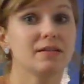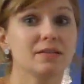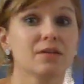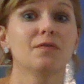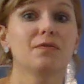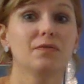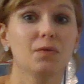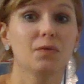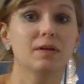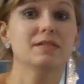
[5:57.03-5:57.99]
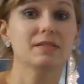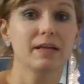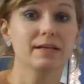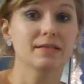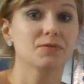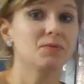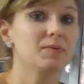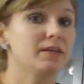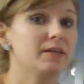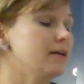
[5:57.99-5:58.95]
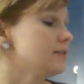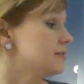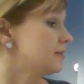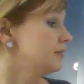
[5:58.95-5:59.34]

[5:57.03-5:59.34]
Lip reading: 4 slices would be the answer.